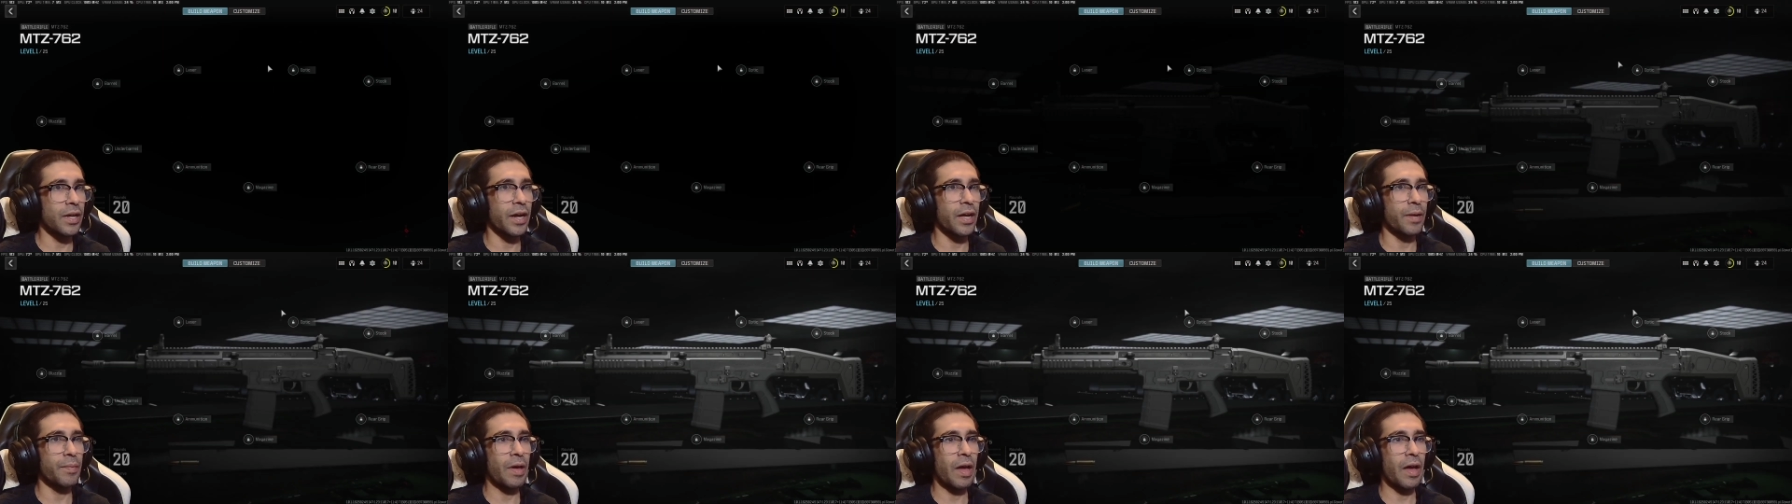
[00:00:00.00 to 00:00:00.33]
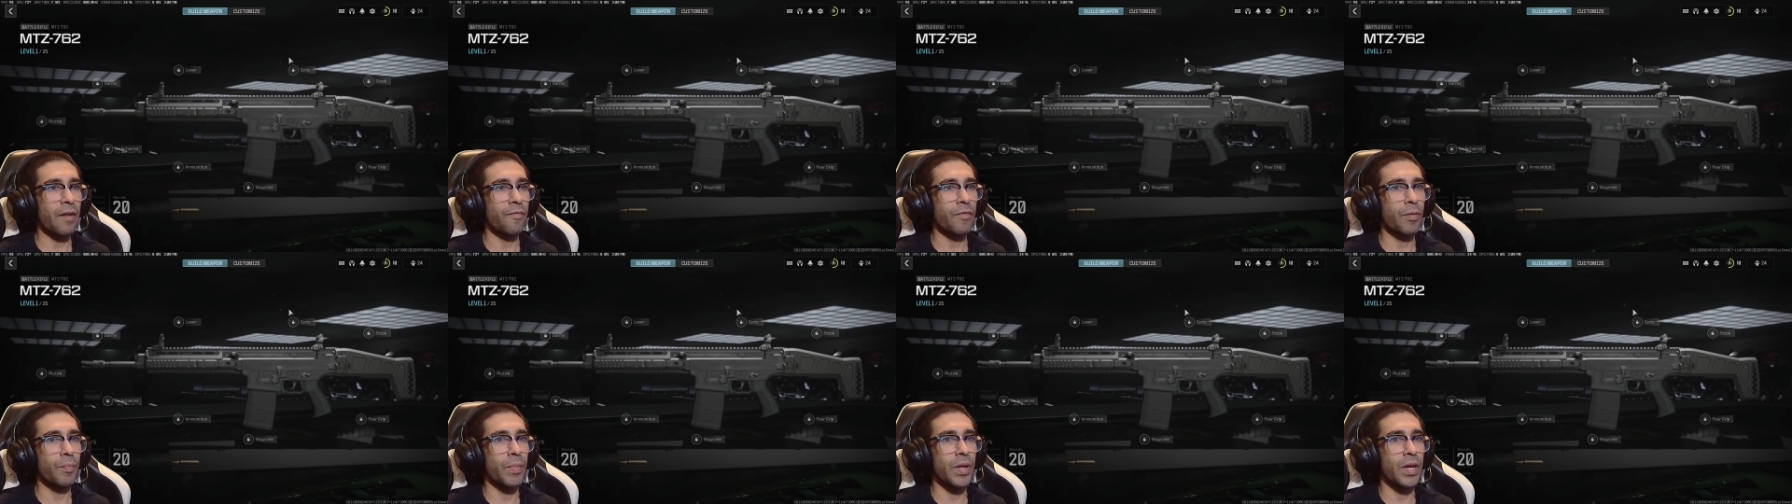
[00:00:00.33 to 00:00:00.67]
and I
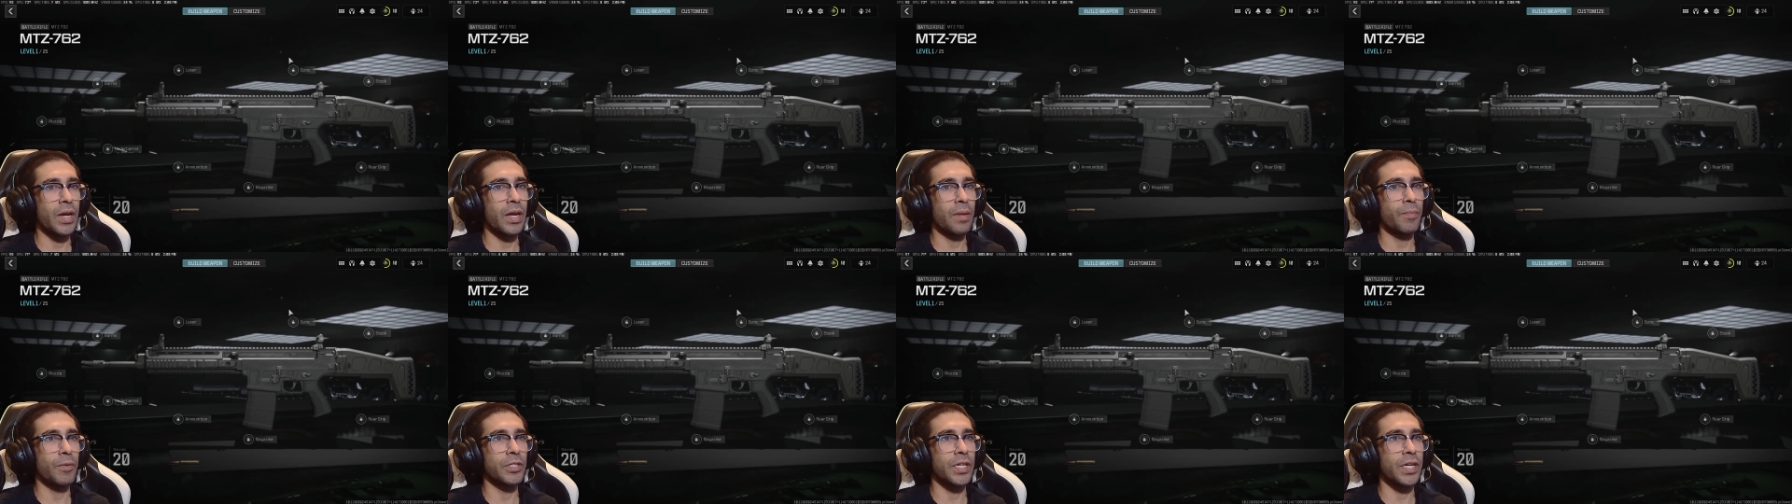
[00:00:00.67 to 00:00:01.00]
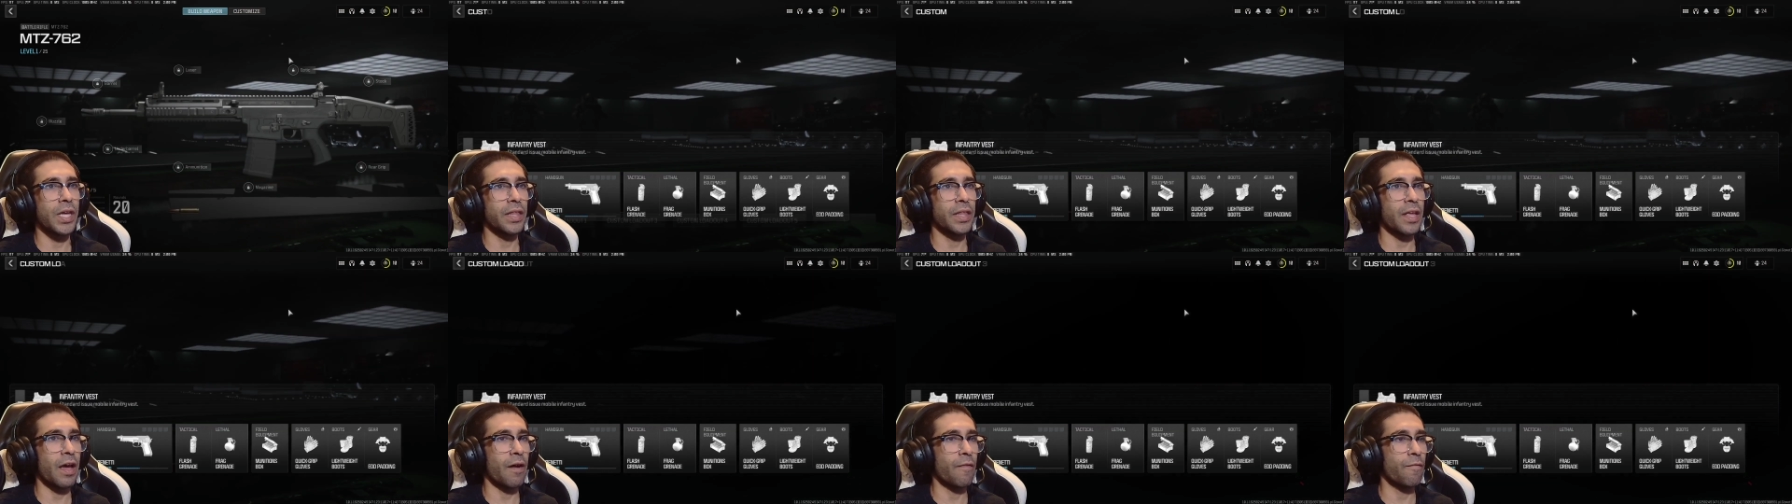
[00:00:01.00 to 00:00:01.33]
haven't been able
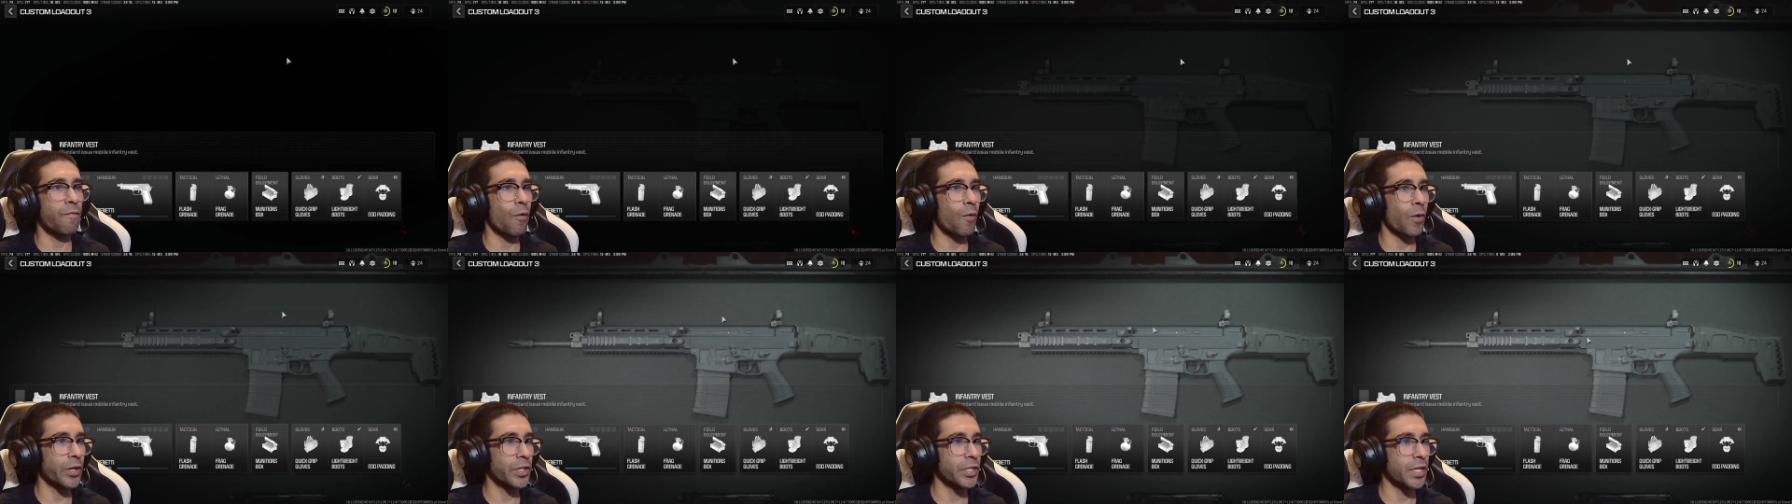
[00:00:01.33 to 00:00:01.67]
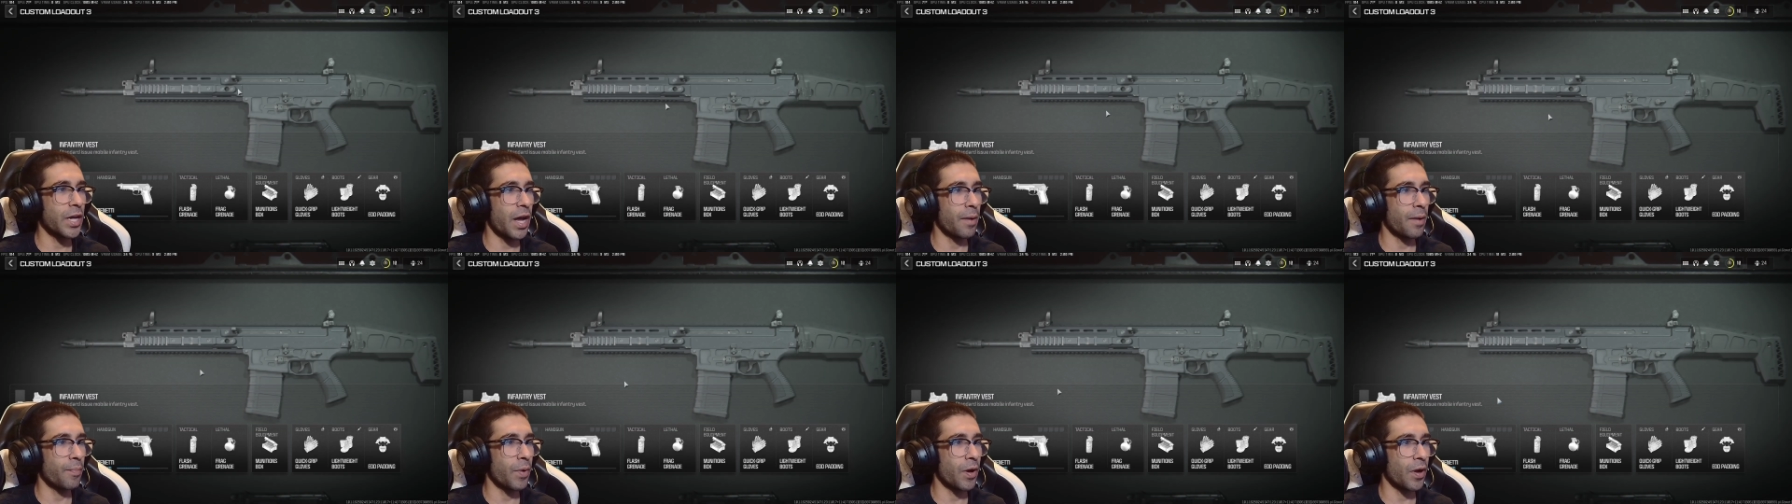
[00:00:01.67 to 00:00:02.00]
to get that four
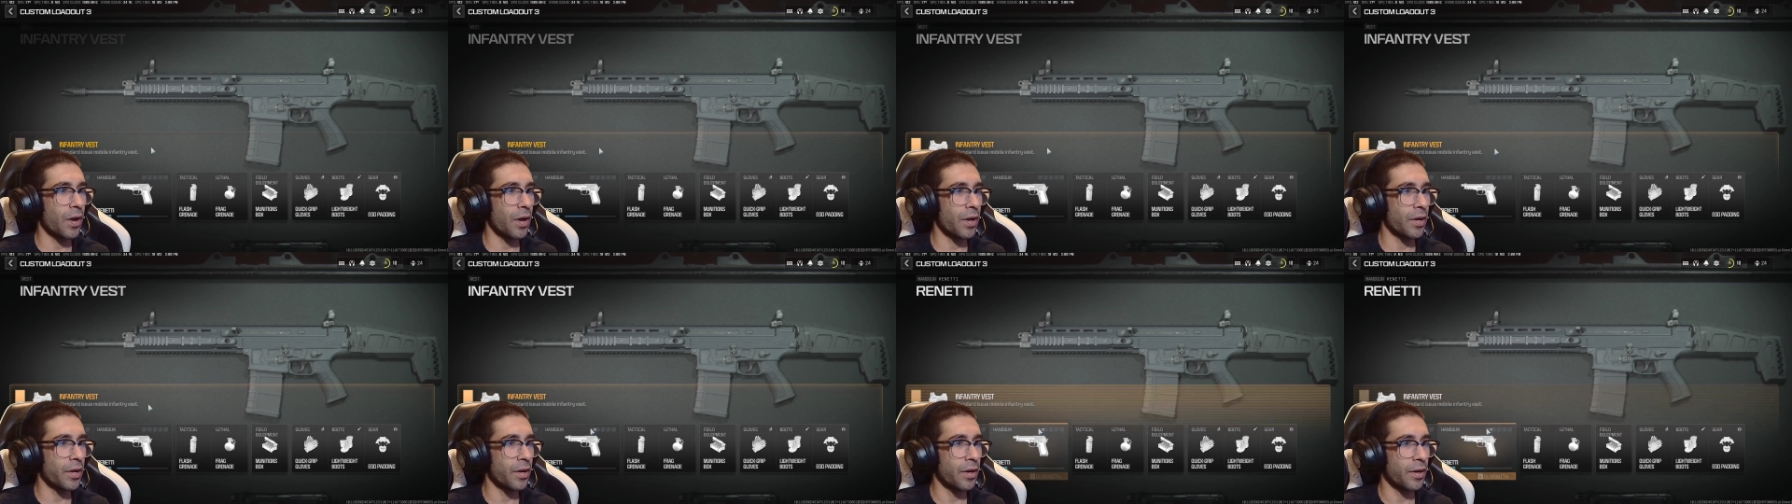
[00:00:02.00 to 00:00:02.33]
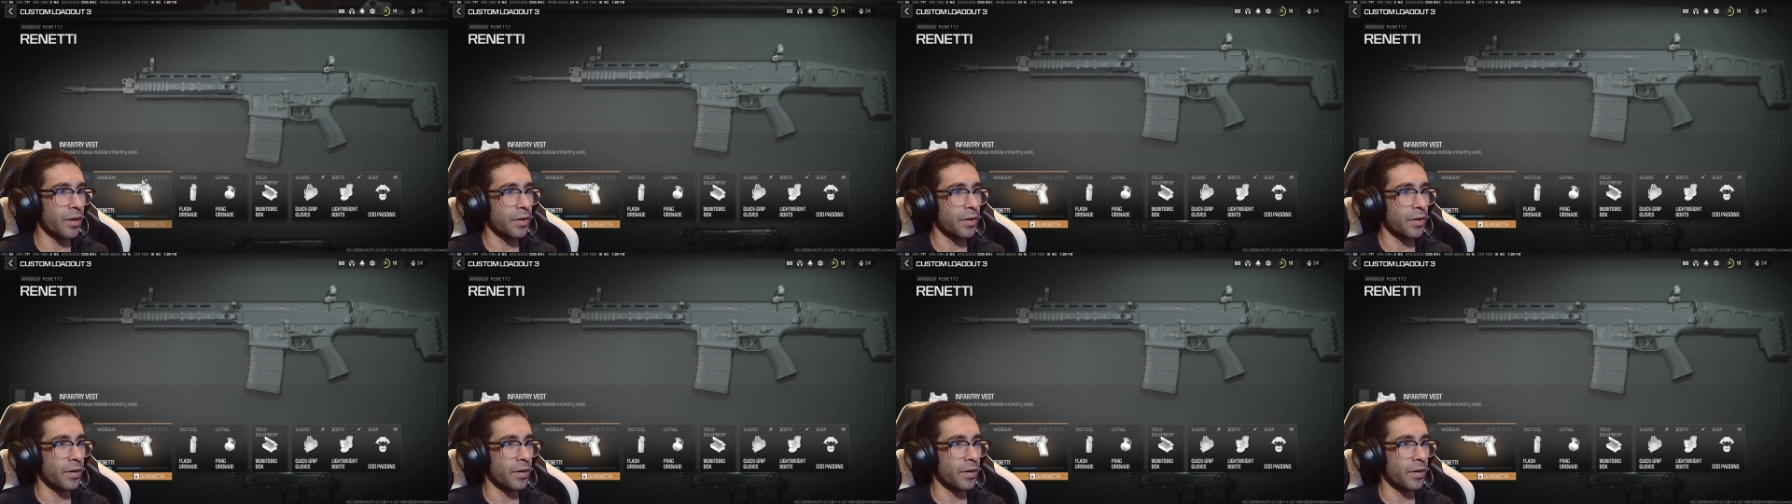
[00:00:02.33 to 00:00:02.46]
tap off.